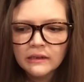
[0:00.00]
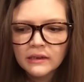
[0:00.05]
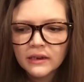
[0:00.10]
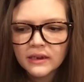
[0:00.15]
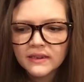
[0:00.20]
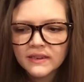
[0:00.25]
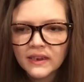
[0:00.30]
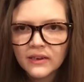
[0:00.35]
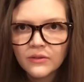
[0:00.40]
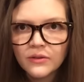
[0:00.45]

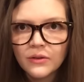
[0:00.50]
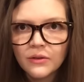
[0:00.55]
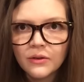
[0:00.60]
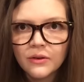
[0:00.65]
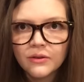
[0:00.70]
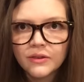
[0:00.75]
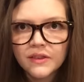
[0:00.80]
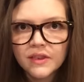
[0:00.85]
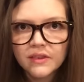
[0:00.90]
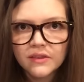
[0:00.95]
Because I don't know
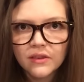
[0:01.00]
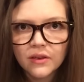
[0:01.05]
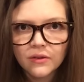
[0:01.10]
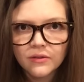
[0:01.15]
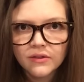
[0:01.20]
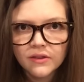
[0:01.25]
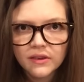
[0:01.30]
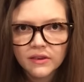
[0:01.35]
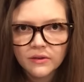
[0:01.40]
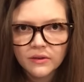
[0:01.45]
whose this
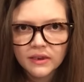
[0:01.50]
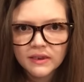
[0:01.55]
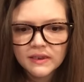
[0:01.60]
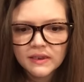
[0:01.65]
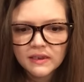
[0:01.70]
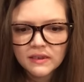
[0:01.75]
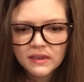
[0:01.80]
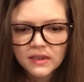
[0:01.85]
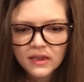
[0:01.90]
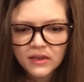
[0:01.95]
goes to. Is
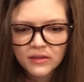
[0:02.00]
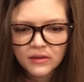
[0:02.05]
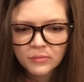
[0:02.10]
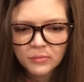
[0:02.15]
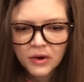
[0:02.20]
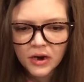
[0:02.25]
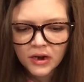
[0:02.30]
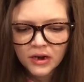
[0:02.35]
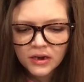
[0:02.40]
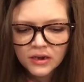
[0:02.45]
this the other
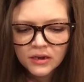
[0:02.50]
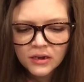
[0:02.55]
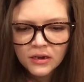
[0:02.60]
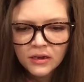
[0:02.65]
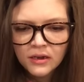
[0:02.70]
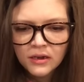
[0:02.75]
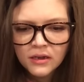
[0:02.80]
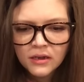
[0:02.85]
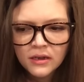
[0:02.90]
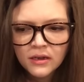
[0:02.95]
part?
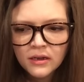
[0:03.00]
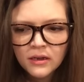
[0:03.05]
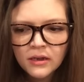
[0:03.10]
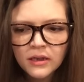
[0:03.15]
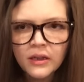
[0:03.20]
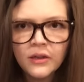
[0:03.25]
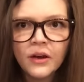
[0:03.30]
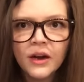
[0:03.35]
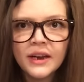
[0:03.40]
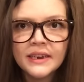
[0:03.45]

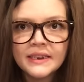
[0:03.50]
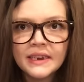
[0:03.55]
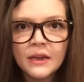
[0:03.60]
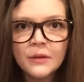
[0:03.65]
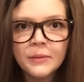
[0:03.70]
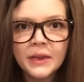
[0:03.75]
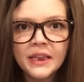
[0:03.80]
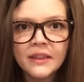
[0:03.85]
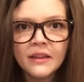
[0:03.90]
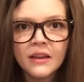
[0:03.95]
You gotta
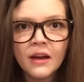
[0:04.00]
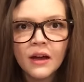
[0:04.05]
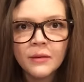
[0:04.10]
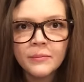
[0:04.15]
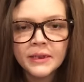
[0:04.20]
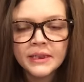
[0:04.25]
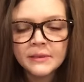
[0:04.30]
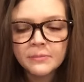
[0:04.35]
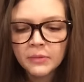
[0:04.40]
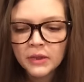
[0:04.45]
tell me in the
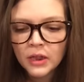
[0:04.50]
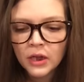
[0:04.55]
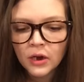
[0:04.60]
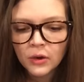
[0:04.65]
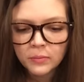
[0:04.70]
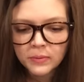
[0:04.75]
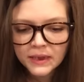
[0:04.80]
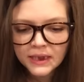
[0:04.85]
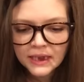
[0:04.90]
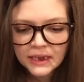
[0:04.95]
comments
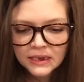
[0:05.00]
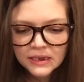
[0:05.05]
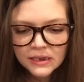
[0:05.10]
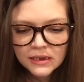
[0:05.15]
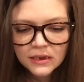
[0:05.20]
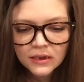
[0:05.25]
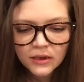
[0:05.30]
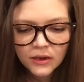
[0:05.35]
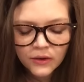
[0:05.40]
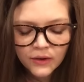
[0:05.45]
below, please.
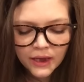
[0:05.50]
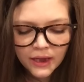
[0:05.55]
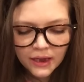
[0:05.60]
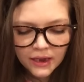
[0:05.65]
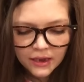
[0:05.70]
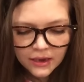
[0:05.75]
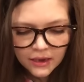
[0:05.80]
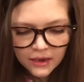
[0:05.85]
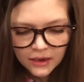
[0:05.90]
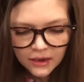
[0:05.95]

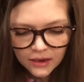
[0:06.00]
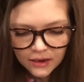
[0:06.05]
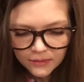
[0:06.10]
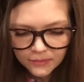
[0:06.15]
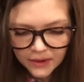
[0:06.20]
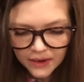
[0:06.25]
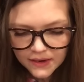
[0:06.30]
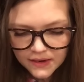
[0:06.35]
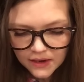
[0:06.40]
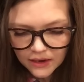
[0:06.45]
Okay,
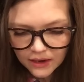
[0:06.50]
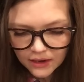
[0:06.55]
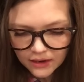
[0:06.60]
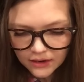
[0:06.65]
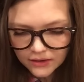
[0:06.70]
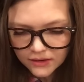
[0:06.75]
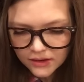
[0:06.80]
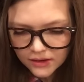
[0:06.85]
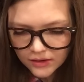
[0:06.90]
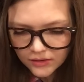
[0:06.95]
I'm guessing it
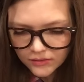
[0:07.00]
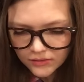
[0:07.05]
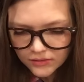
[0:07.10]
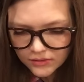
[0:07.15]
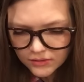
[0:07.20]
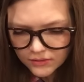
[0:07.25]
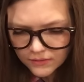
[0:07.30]
is though.